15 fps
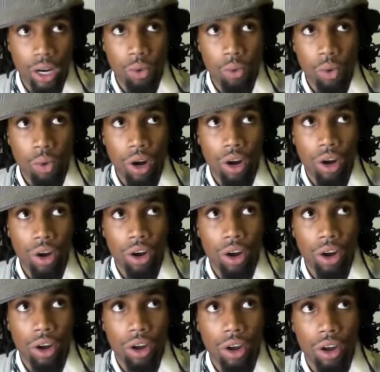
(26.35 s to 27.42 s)
where
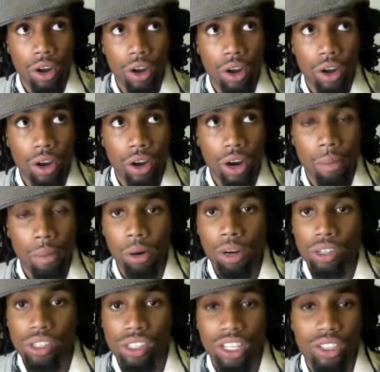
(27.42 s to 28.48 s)
a
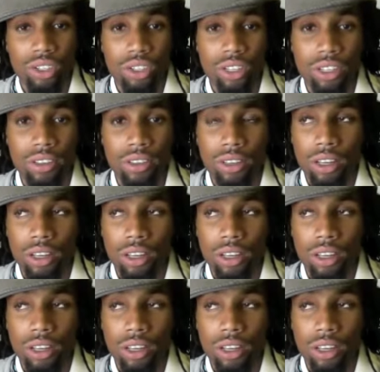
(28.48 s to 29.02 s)
person that you could,